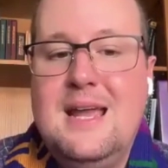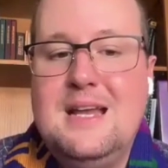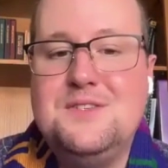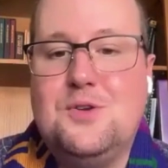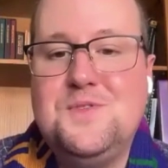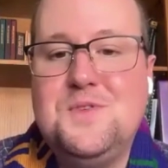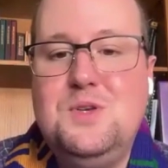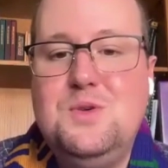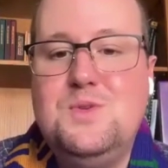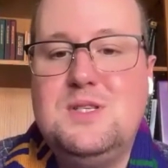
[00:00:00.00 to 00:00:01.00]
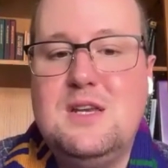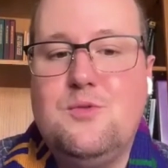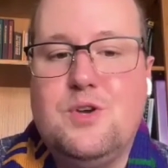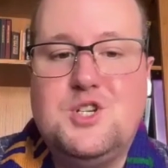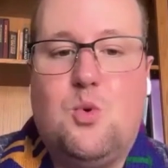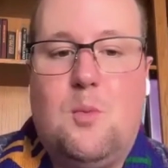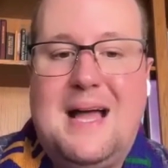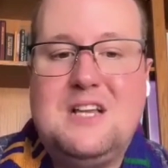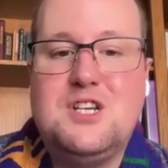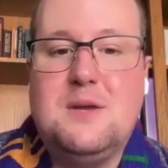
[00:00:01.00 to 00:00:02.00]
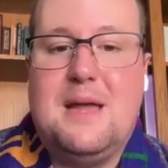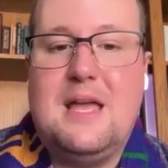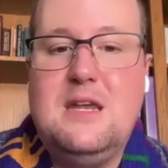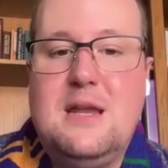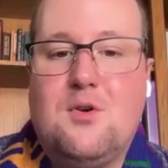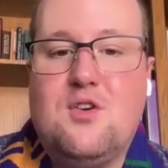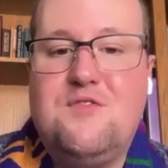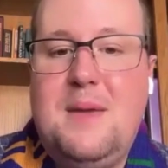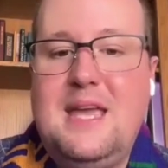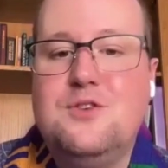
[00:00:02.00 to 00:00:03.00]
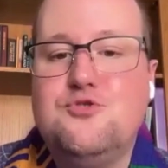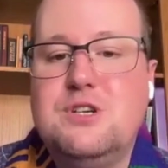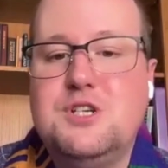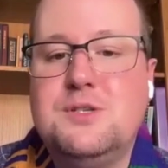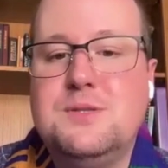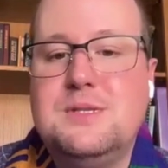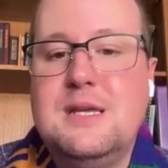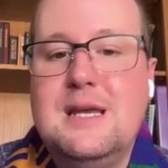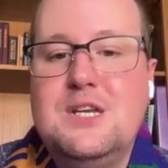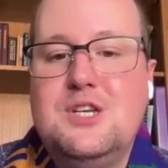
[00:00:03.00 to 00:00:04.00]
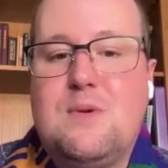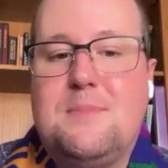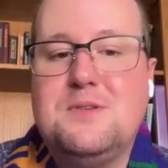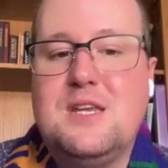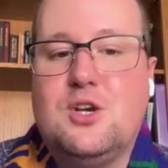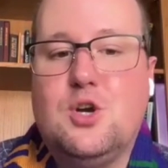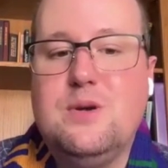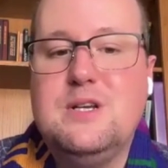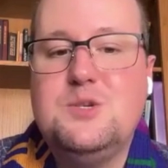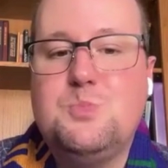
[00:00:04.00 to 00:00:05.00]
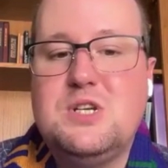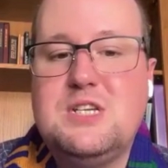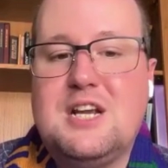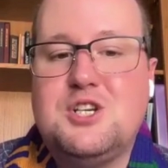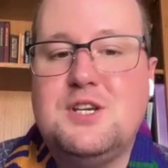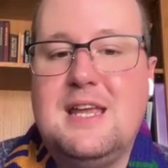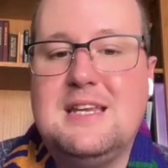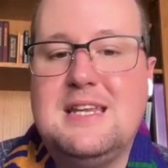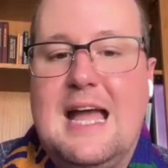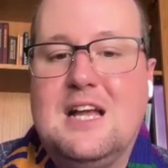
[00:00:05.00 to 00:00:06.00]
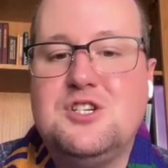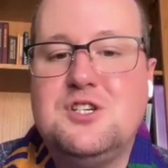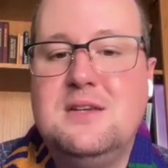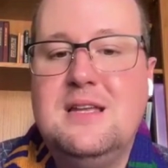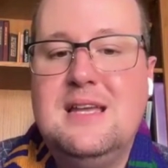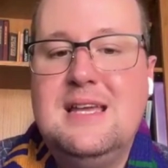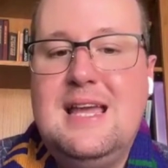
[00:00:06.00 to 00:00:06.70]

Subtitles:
It is also used in ritual magic by a number of pagan traditions to represent courage, protection, and action,